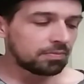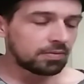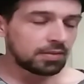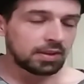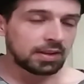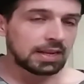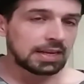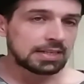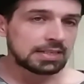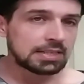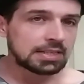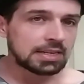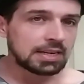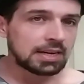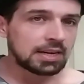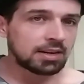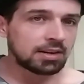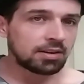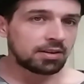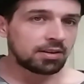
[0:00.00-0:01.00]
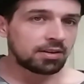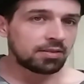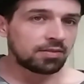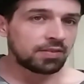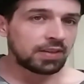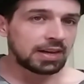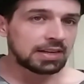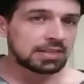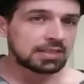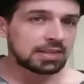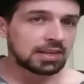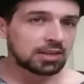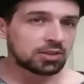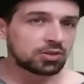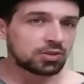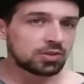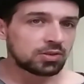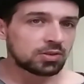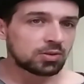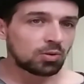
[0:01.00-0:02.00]
And that's the end of that
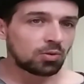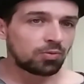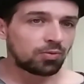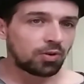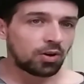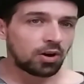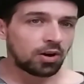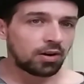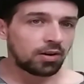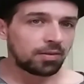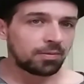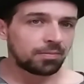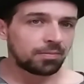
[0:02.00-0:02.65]
section so far.